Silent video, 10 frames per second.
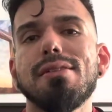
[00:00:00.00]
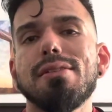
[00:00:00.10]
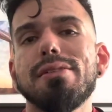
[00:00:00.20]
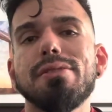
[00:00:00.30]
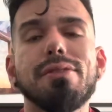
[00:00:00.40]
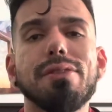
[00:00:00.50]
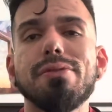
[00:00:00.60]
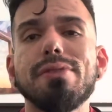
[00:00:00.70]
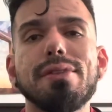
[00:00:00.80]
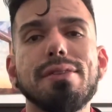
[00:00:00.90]
You can
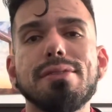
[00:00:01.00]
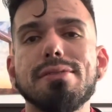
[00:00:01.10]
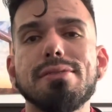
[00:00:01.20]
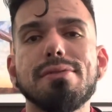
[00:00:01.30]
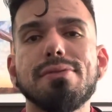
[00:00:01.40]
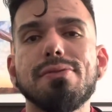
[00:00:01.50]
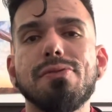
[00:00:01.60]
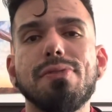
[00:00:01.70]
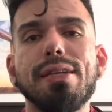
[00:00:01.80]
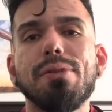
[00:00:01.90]
do it
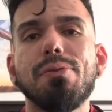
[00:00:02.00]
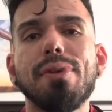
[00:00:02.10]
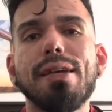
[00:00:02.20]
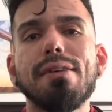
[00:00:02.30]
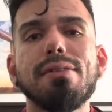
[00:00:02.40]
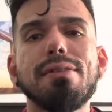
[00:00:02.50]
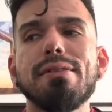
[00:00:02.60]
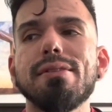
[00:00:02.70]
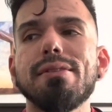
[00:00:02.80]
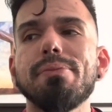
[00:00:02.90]
freaking way
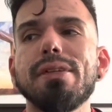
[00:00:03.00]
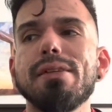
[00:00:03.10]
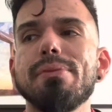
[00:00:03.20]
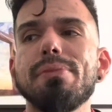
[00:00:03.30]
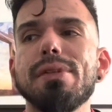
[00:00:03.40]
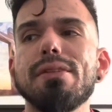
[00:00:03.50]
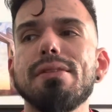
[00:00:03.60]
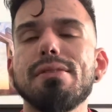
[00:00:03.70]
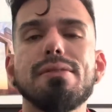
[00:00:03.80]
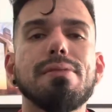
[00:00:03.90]
earlier than me, and
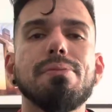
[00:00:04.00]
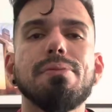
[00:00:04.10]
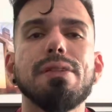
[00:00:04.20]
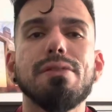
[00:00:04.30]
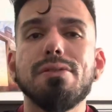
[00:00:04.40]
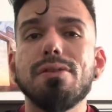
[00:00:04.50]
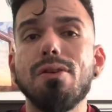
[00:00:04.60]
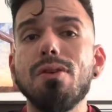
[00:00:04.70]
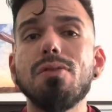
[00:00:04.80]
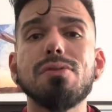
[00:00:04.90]
be,
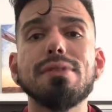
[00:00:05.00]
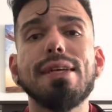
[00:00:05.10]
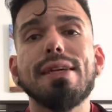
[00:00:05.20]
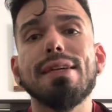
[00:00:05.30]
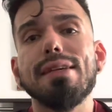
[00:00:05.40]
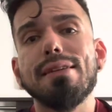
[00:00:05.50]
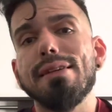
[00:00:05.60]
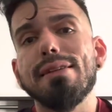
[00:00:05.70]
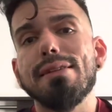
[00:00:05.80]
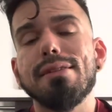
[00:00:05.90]
a whole decade
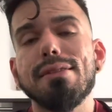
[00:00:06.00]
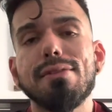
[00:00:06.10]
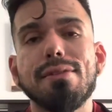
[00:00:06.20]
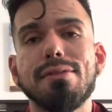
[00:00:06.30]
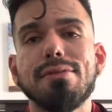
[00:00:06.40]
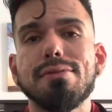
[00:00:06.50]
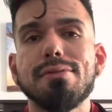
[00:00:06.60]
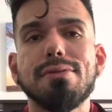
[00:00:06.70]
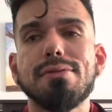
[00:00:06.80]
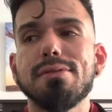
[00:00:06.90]
ahead, or
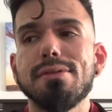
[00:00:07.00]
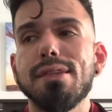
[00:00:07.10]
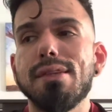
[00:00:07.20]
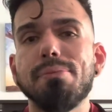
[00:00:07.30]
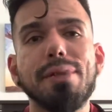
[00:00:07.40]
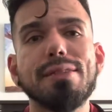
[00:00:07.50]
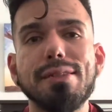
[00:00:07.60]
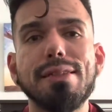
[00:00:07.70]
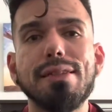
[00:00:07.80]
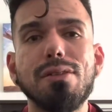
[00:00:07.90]

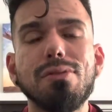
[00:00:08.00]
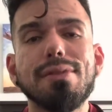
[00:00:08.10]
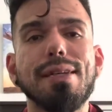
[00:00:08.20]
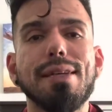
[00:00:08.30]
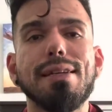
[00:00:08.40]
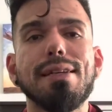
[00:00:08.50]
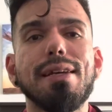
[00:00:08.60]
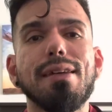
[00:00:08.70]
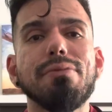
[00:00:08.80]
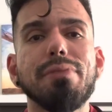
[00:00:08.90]
basically a whole decade
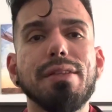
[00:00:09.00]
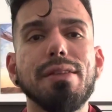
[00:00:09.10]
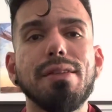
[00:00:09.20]
ahead of me.